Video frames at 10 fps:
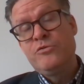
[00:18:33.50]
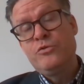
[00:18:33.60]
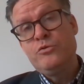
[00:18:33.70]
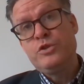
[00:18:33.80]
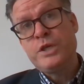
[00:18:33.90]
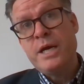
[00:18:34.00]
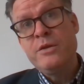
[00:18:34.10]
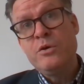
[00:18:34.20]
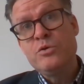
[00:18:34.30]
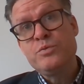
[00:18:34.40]
to share
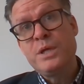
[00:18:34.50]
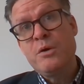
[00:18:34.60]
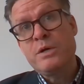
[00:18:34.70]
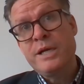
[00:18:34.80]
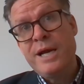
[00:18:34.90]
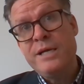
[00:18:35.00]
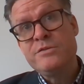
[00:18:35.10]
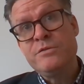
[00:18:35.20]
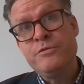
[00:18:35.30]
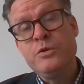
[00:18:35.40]
those with our
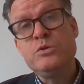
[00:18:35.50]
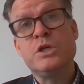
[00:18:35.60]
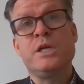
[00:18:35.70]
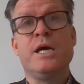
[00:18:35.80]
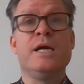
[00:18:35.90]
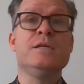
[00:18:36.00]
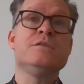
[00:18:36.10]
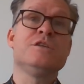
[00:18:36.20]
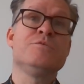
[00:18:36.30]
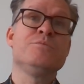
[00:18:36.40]
clients and future
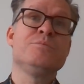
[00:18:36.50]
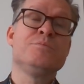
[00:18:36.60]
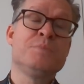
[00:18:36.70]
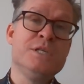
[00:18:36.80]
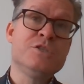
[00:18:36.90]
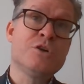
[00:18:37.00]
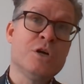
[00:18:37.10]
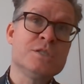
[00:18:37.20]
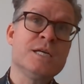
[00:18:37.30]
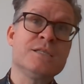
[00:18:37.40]
clients. And please
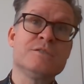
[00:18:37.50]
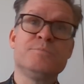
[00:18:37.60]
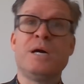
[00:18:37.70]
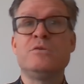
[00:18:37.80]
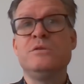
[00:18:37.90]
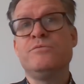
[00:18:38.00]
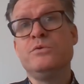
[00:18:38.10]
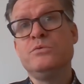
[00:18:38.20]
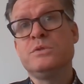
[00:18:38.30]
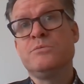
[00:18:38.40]
contact us about the
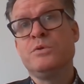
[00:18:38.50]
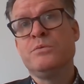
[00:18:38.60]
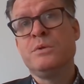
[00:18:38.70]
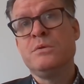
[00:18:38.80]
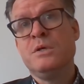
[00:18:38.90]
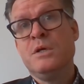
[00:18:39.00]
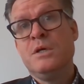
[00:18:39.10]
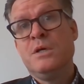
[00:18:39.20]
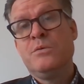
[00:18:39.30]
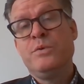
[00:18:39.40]
rules, and
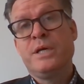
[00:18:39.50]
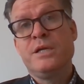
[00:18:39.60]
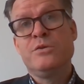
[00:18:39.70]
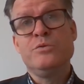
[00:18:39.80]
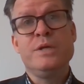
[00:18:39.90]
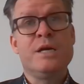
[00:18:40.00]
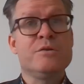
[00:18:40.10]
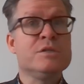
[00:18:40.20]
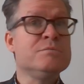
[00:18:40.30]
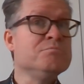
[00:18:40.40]
we can do
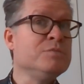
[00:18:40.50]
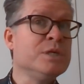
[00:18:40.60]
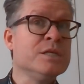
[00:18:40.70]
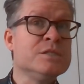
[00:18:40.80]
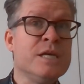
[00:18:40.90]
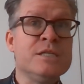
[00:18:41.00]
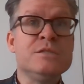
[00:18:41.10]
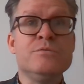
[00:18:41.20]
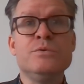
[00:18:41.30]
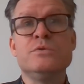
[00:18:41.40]
that. We can test
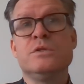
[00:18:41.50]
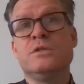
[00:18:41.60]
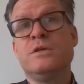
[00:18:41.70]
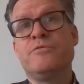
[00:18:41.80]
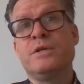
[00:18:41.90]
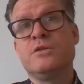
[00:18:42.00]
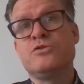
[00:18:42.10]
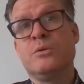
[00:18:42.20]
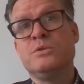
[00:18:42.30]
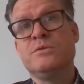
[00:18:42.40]
the rules on the different
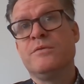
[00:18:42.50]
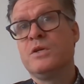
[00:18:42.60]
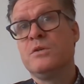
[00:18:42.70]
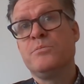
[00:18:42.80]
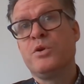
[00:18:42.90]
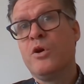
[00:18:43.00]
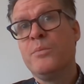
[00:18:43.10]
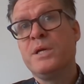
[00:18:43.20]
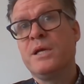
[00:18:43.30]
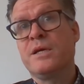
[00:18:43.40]
assumptions of
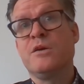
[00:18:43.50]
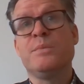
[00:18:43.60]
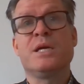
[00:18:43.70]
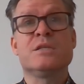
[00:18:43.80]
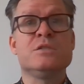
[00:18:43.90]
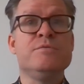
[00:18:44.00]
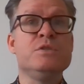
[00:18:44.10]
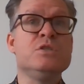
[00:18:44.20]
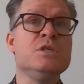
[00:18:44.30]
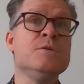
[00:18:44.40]
unemployment, economic
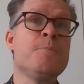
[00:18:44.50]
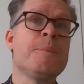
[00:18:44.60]
activity,